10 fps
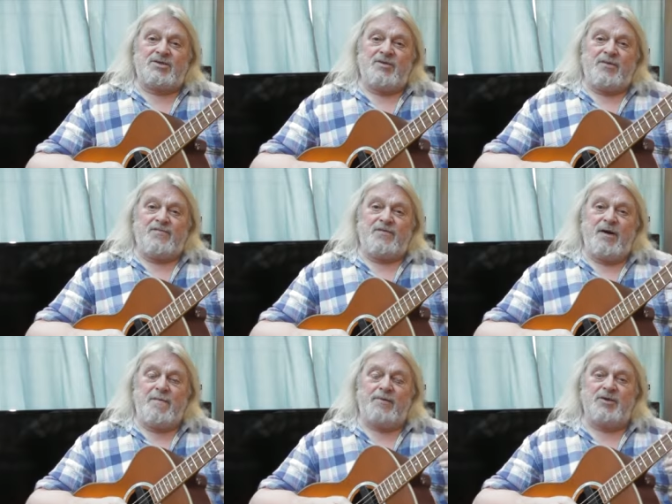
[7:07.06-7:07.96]
sort of
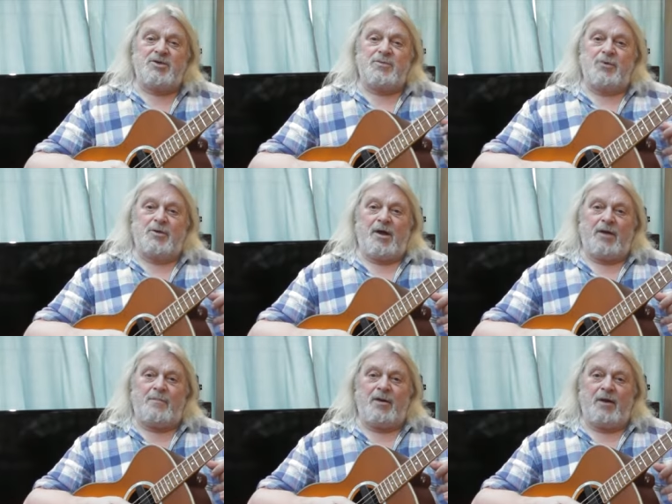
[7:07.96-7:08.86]
principle
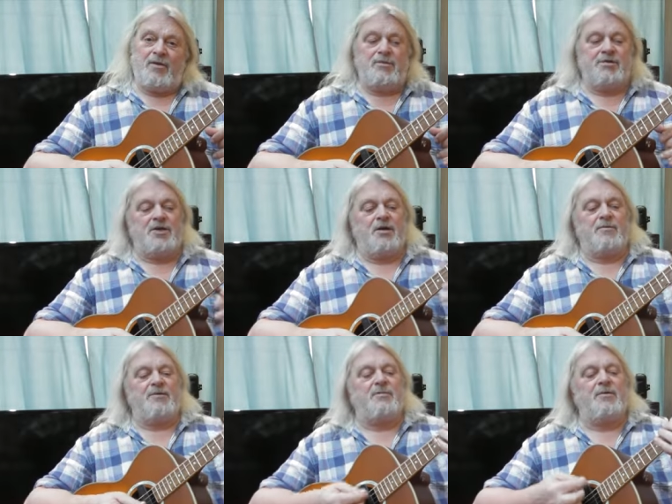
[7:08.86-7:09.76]
I apply all the
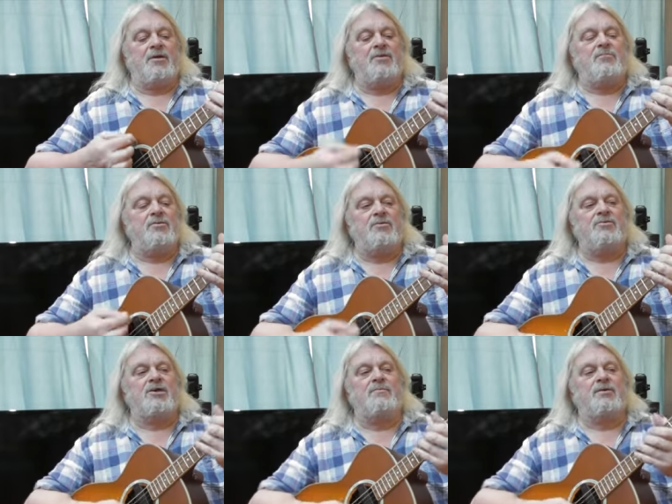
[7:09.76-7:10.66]
time, except that I don't do
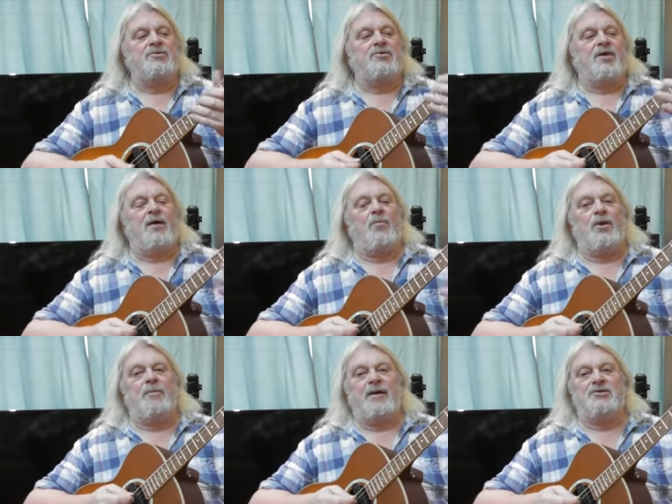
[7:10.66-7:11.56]
so much of that.
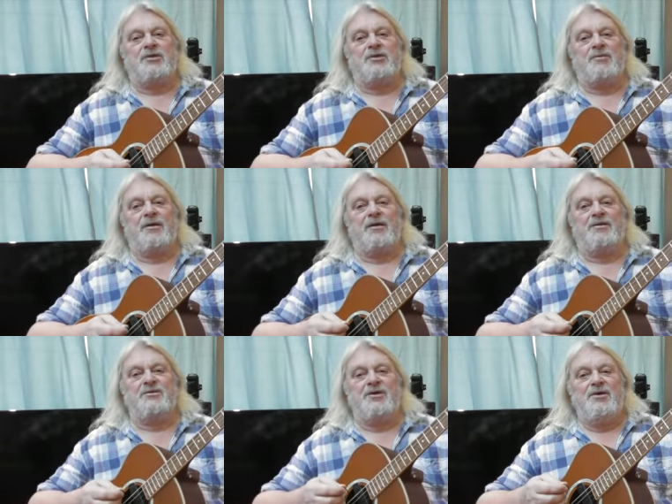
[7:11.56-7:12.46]
What I'm actually doing
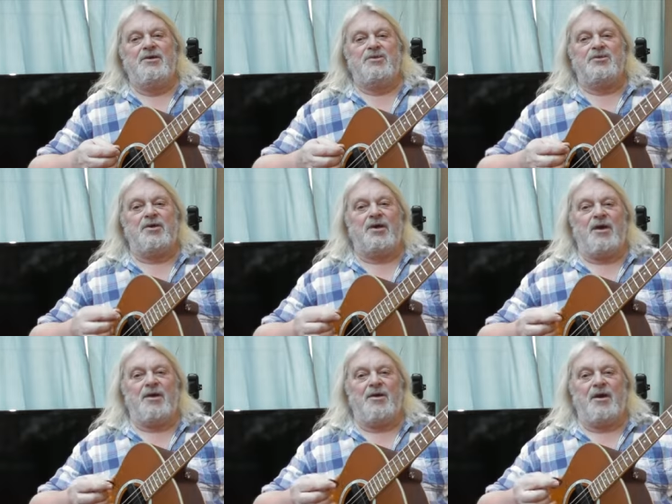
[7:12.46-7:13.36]
is
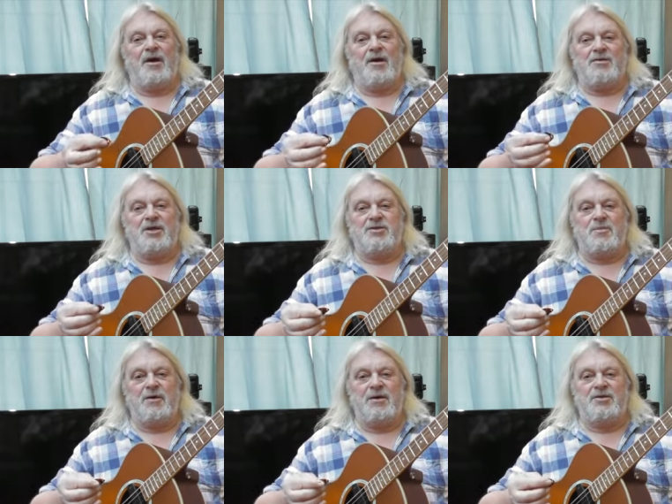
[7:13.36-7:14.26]
trying
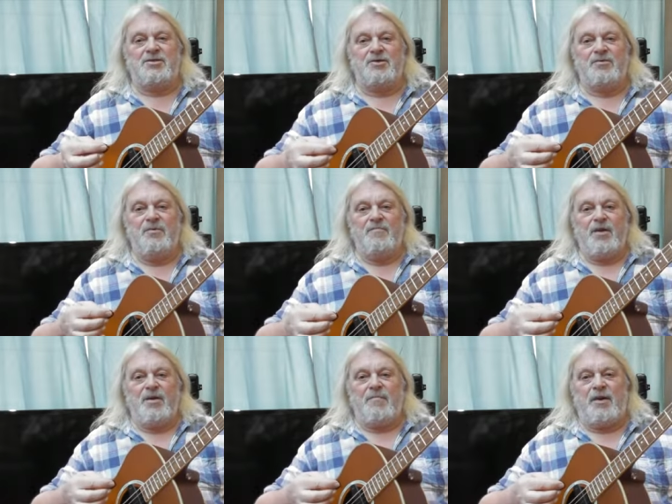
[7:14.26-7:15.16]
desperately to
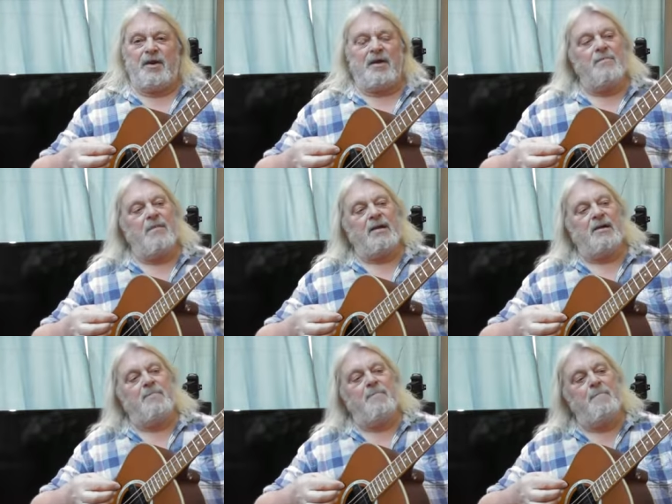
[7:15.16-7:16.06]
play
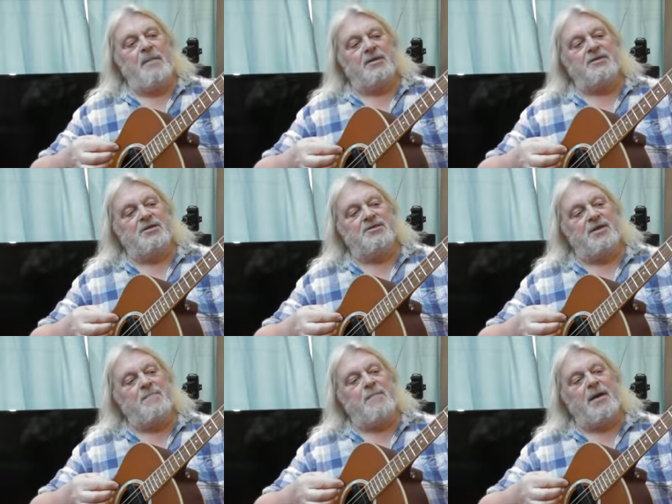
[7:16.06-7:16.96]

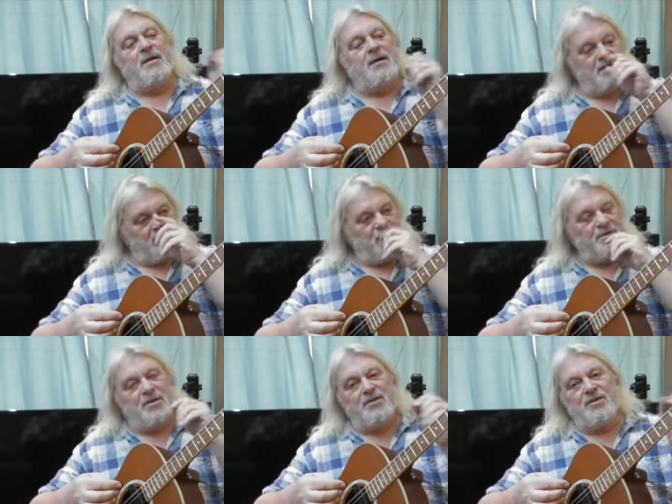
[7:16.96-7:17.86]
melodies embedded
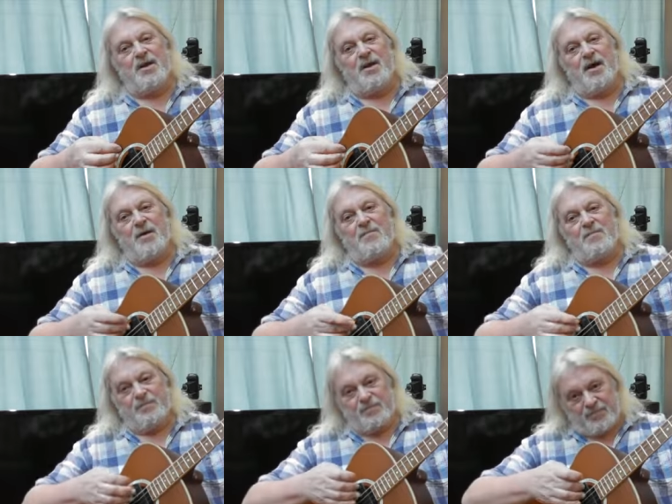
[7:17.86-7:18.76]
within
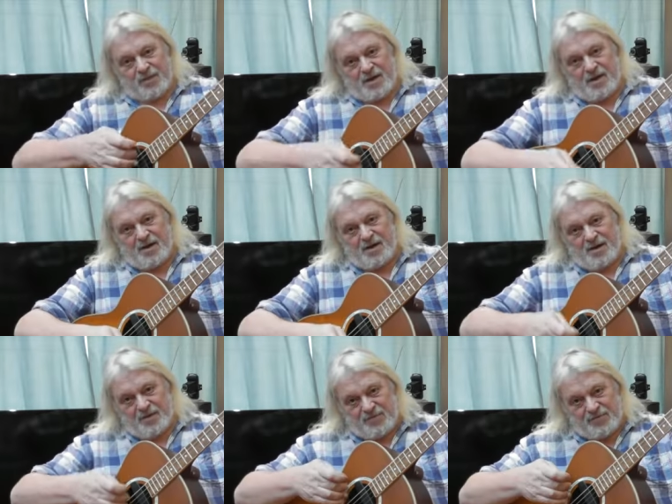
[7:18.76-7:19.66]

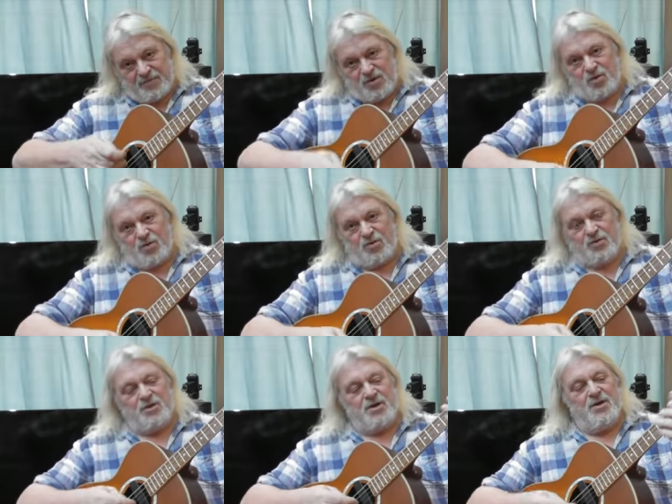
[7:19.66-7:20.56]
the
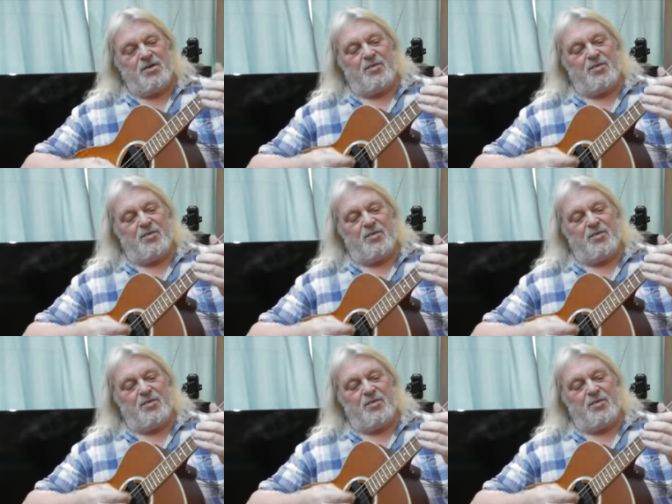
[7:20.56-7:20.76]
chord